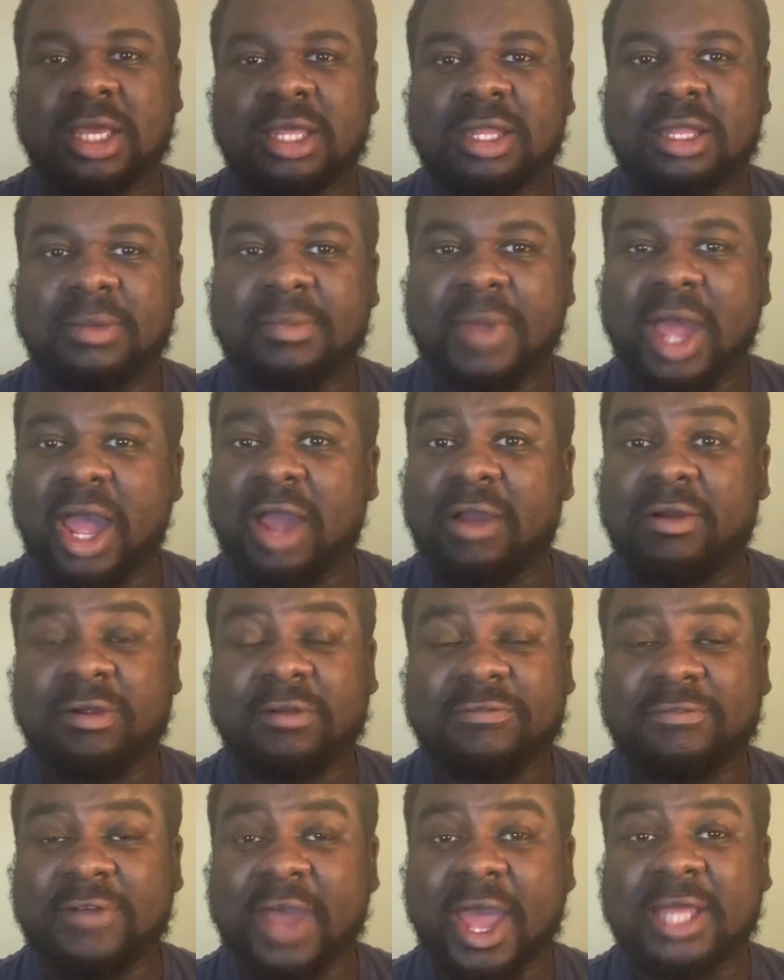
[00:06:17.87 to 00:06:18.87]
No matter of
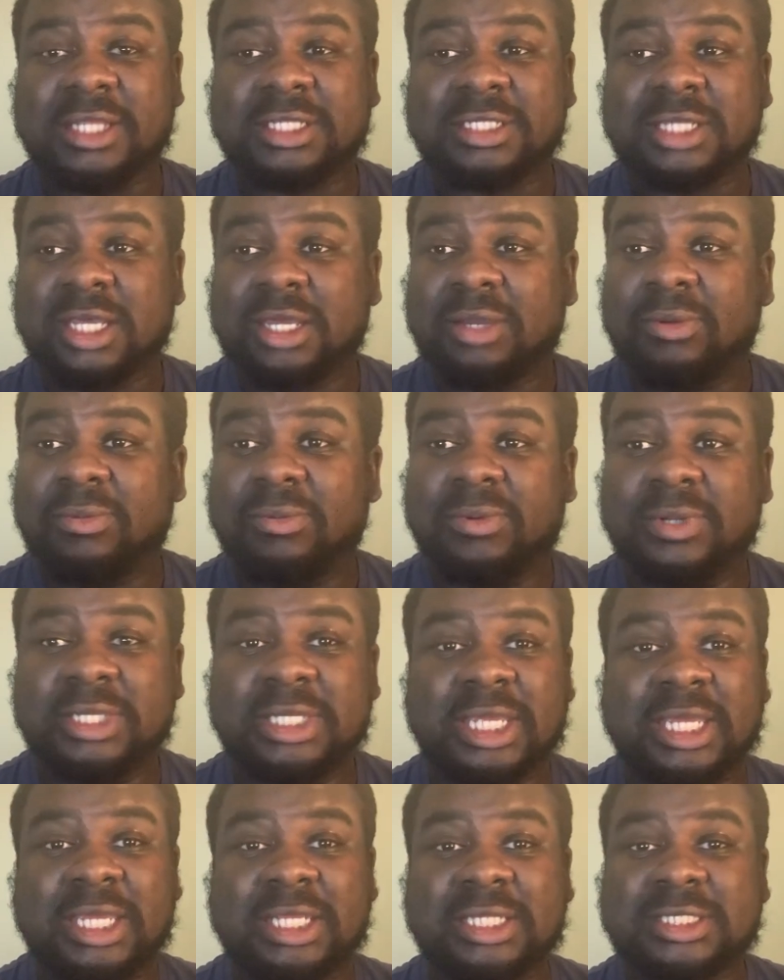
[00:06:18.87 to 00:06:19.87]
fact, we
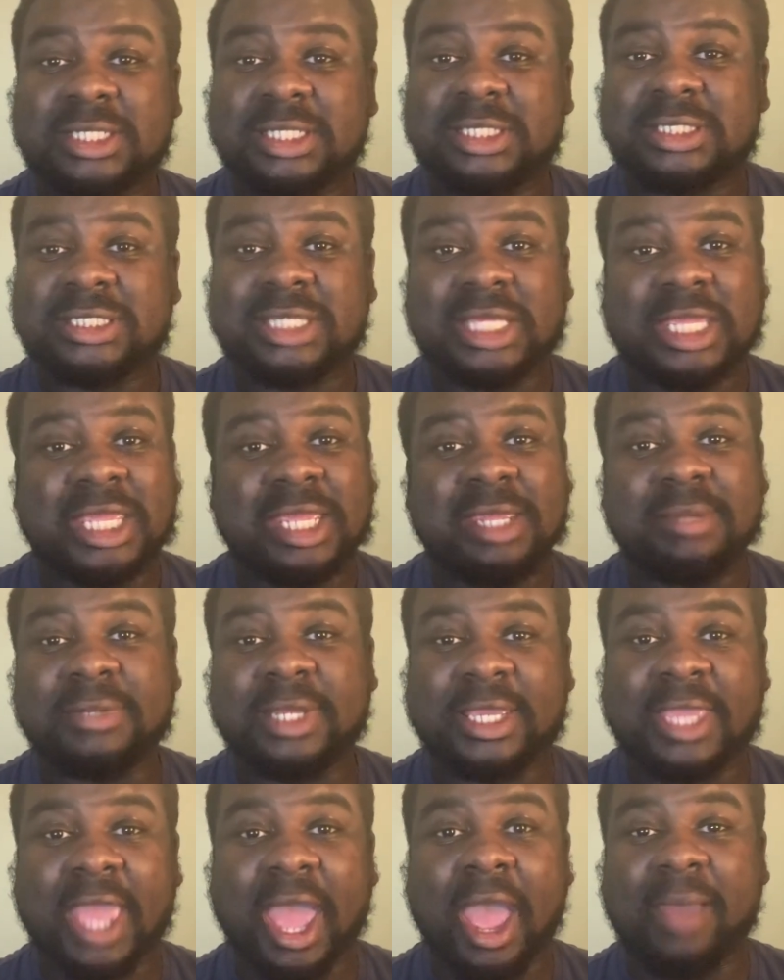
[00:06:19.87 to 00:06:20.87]
need to keep the
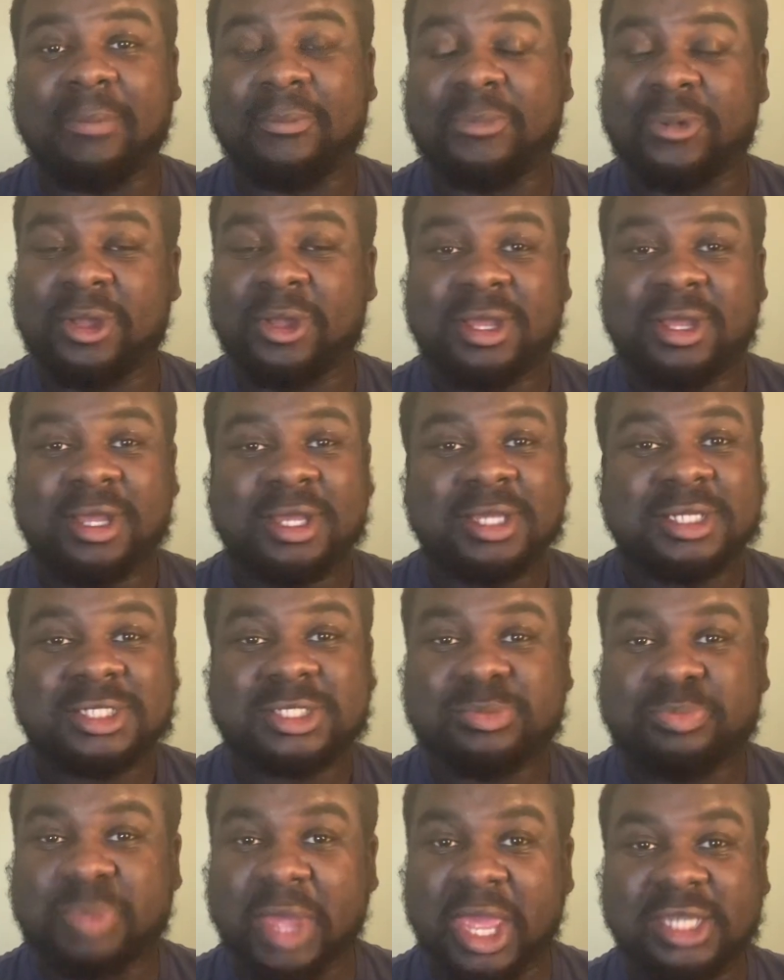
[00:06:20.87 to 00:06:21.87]
gap
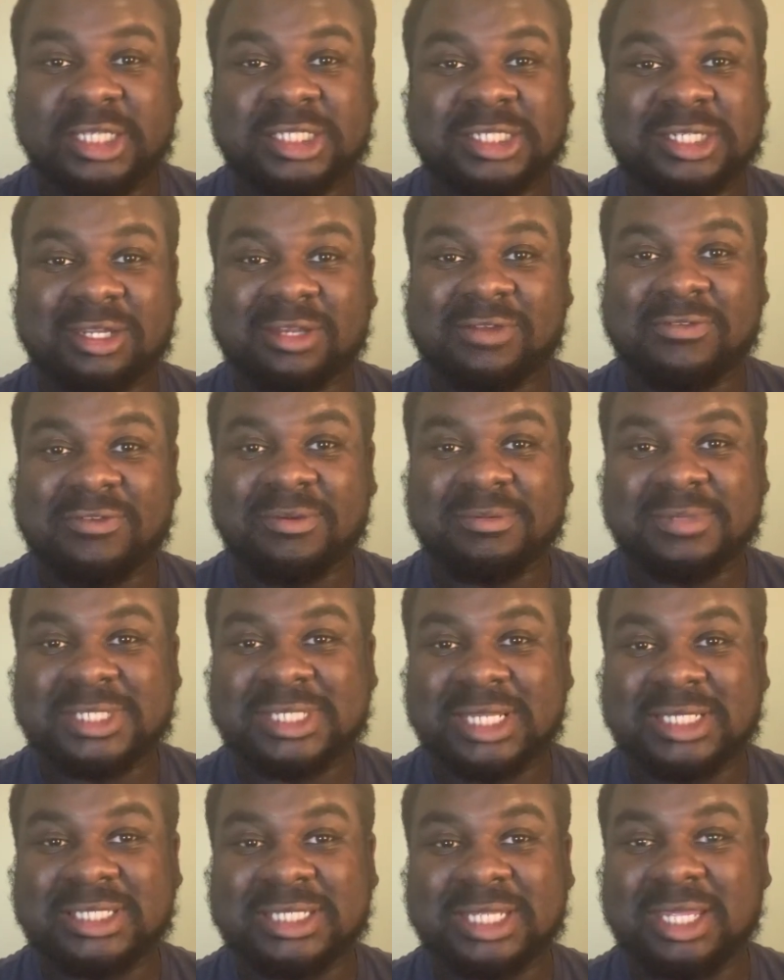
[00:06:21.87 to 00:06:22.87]
spacious from
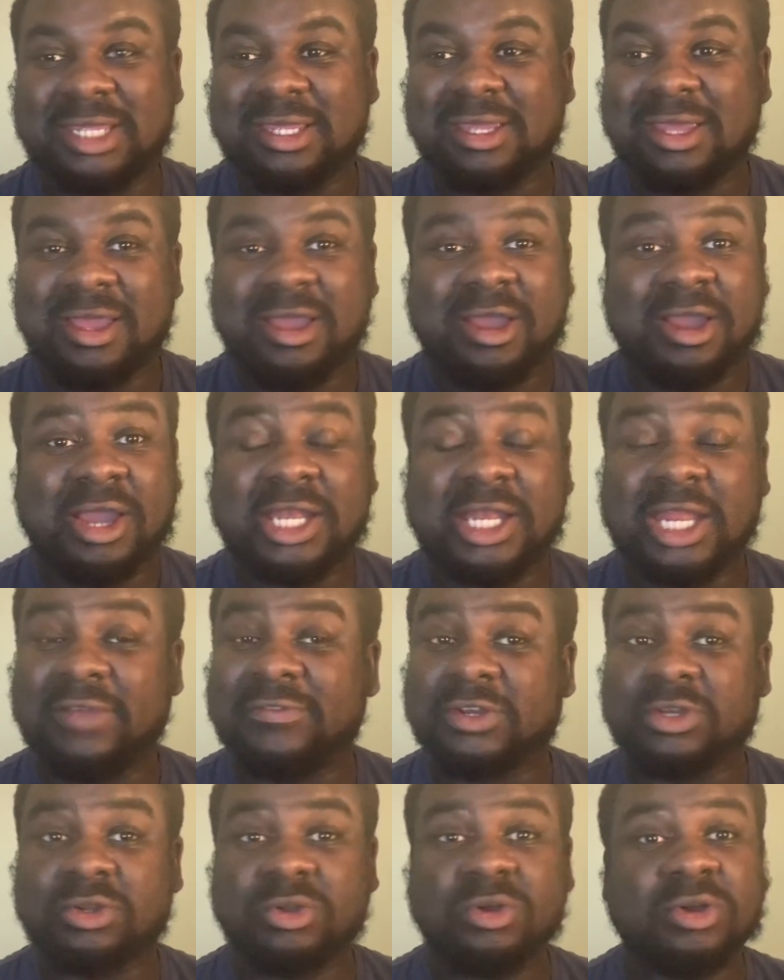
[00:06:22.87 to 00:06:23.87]
City and
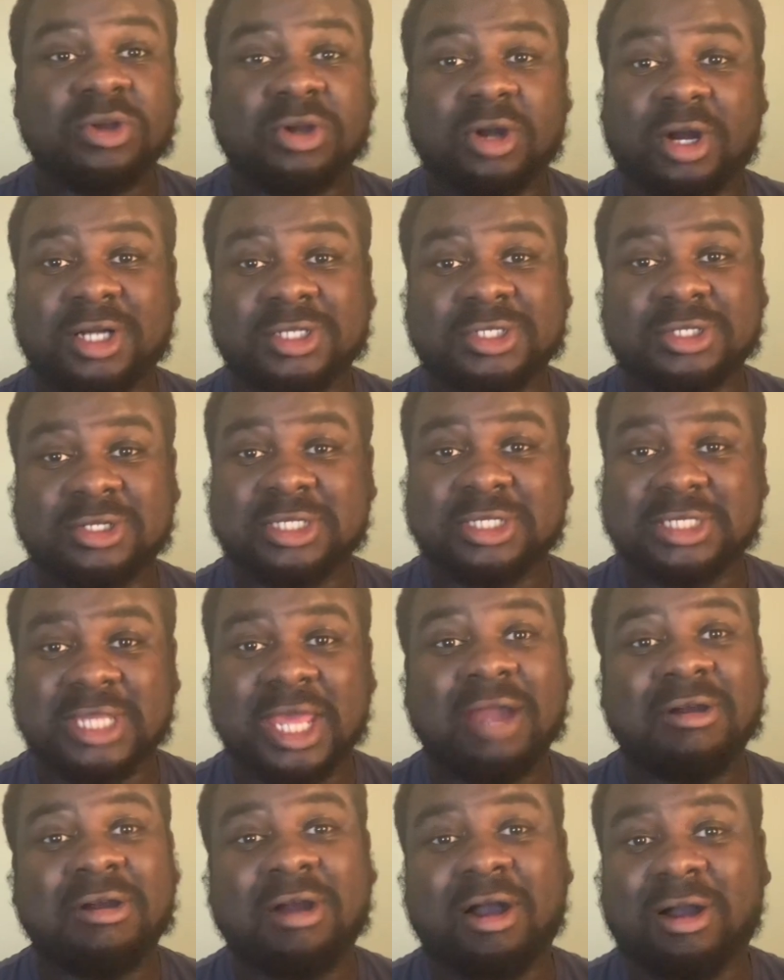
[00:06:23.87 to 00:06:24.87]
even Newcastle, because
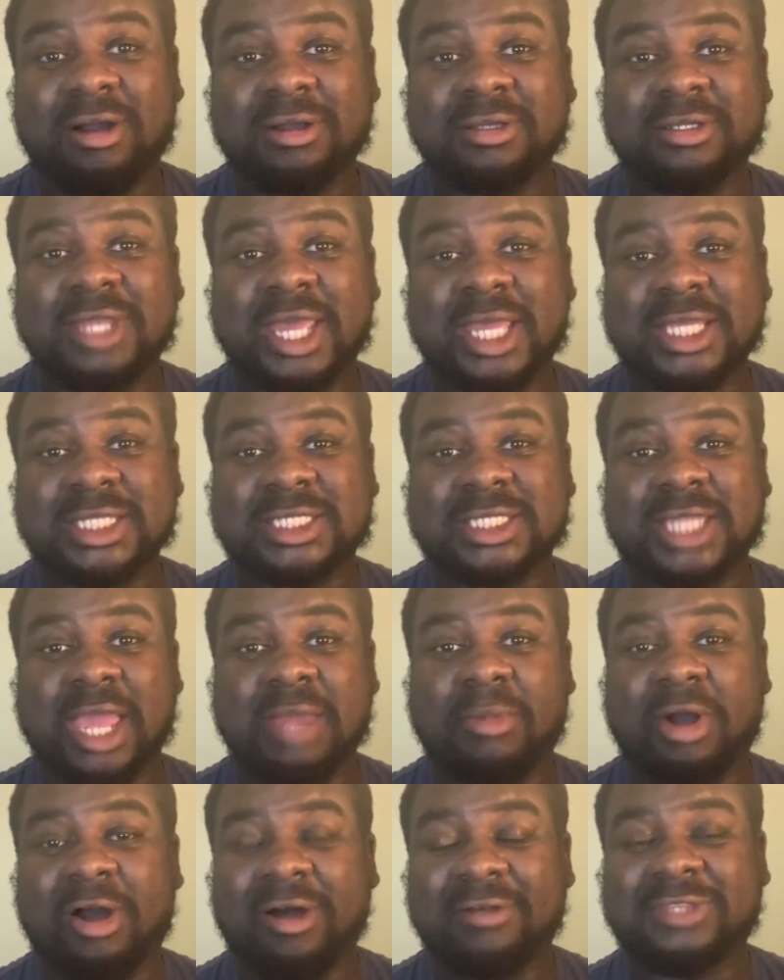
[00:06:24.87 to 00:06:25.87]
they're our next game
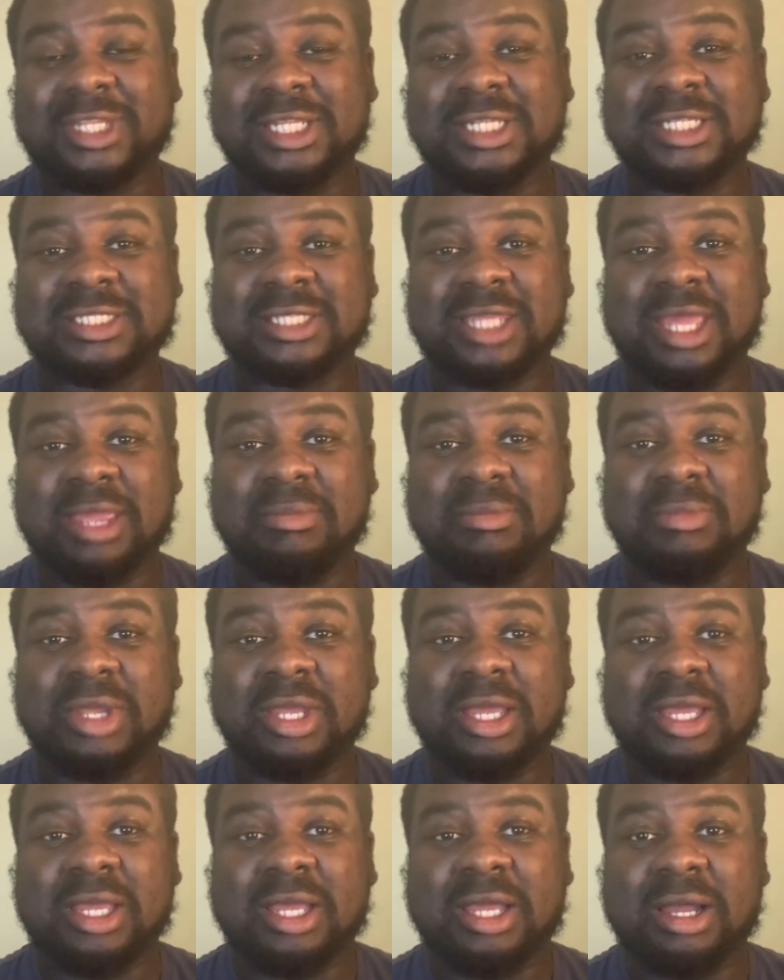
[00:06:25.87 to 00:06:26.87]
after this game
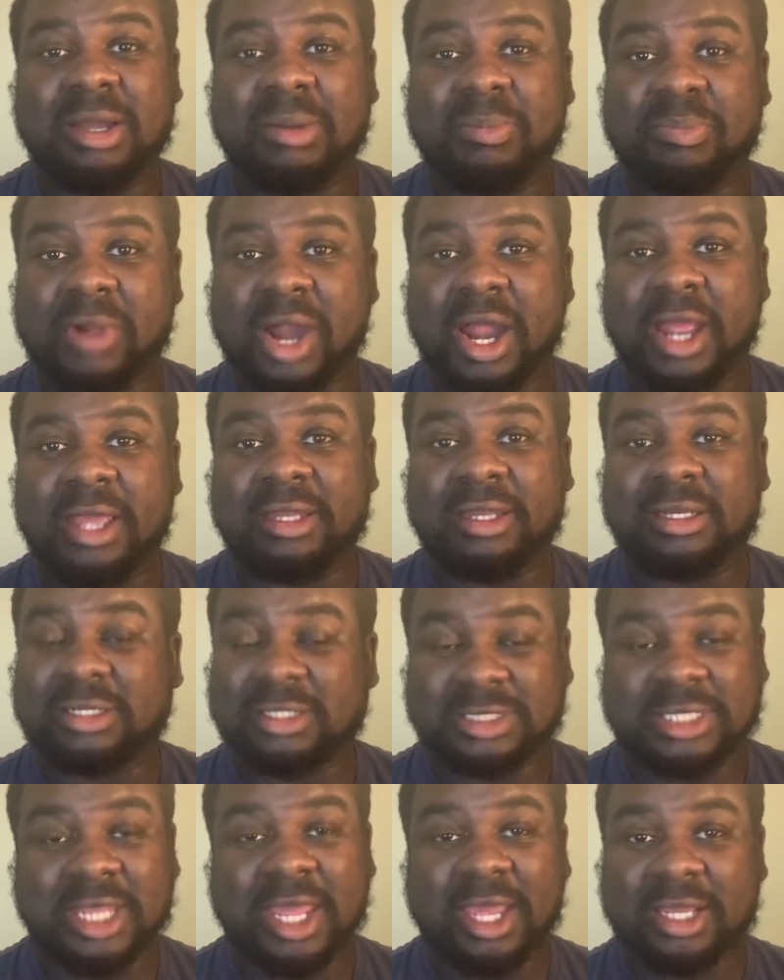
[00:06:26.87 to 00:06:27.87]
at Brighton, because
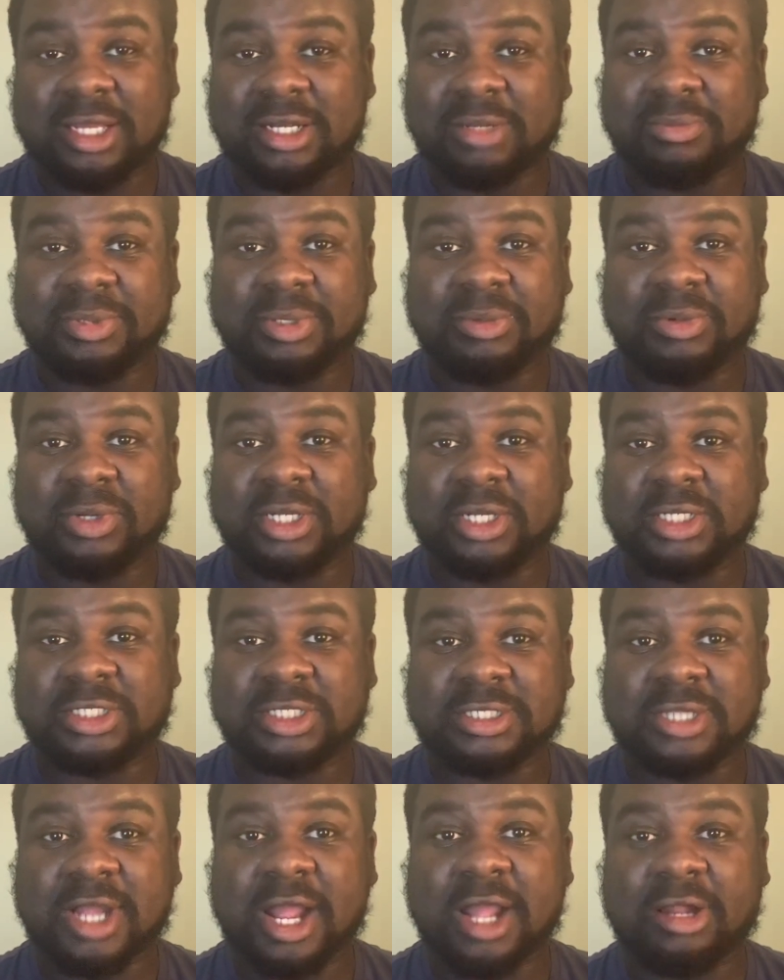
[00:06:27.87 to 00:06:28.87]
they're going to be wanting to
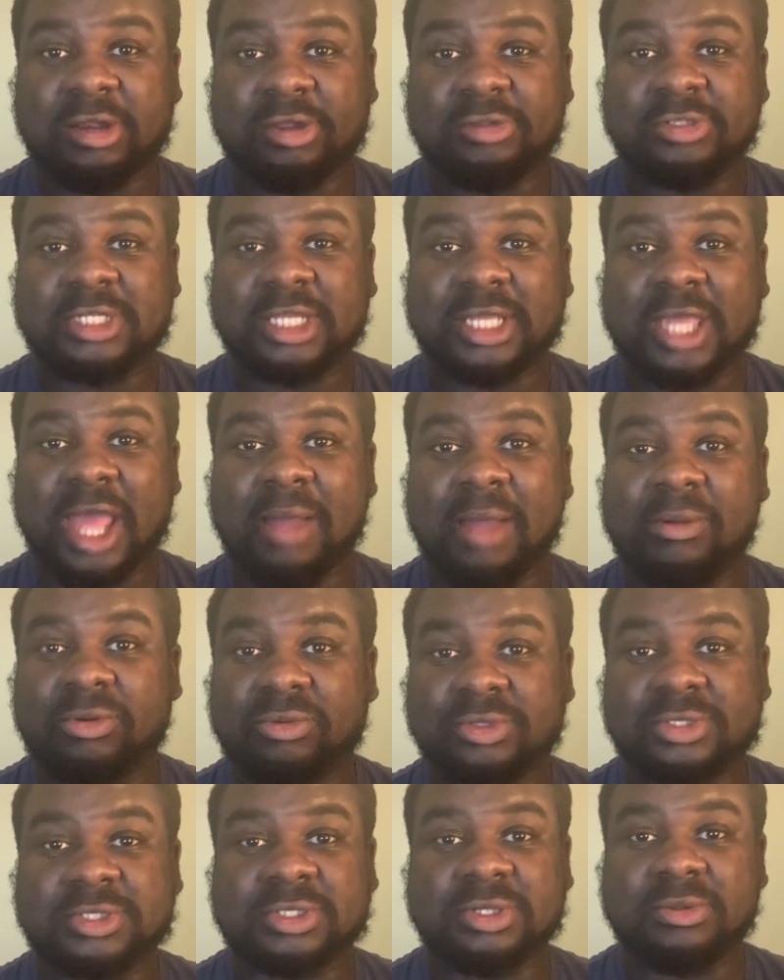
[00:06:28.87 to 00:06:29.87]
try and close the gap
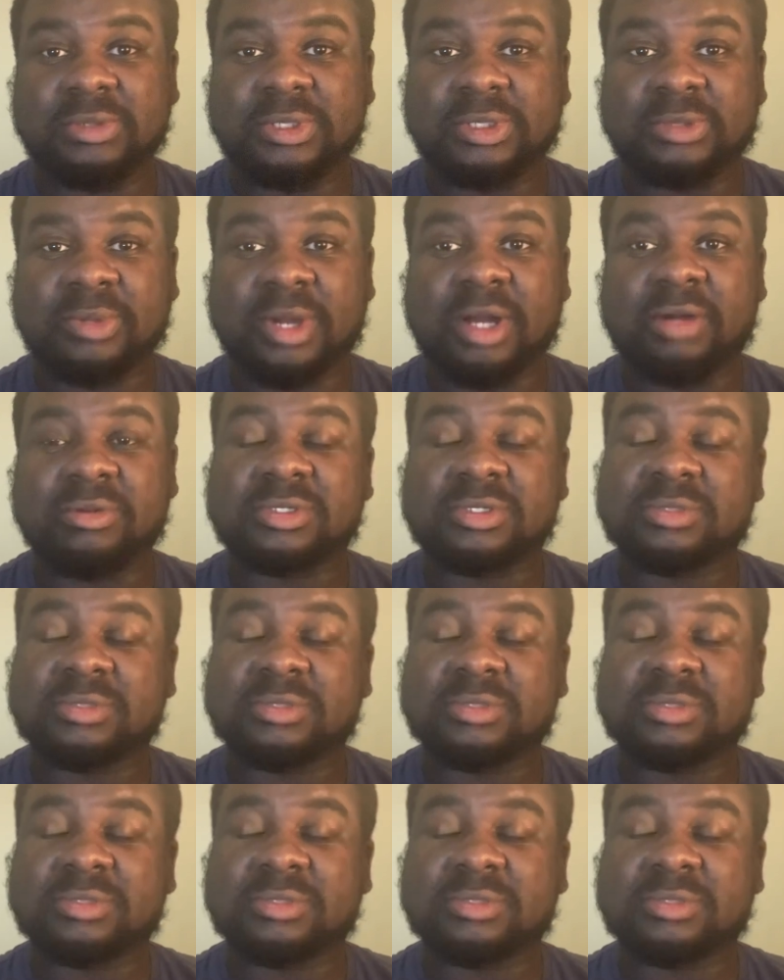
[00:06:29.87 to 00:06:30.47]
also as well.